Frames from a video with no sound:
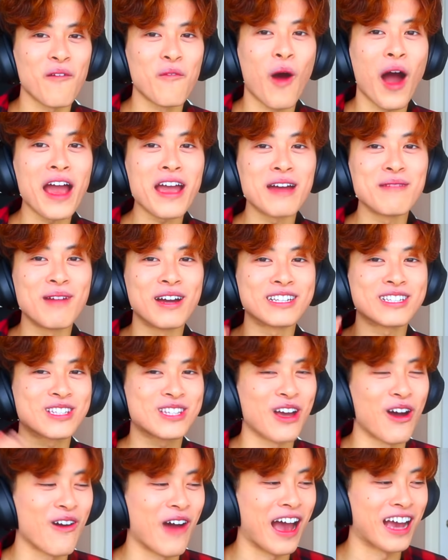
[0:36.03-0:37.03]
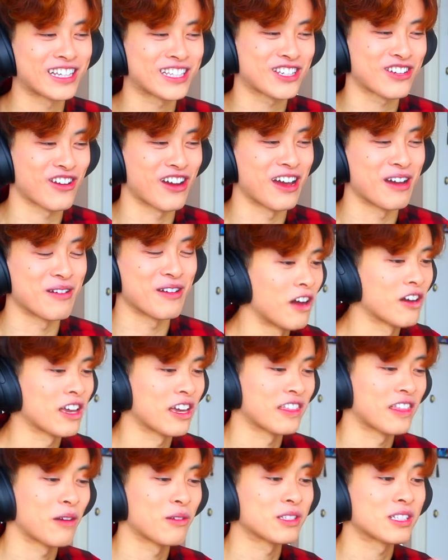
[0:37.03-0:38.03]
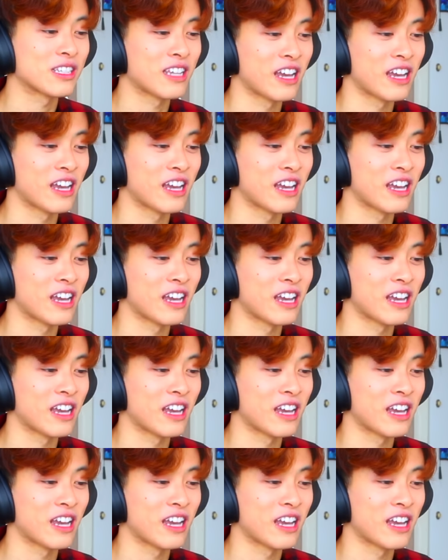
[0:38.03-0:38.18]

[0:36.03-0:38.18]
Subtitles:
Why am I so extra? Okay, that was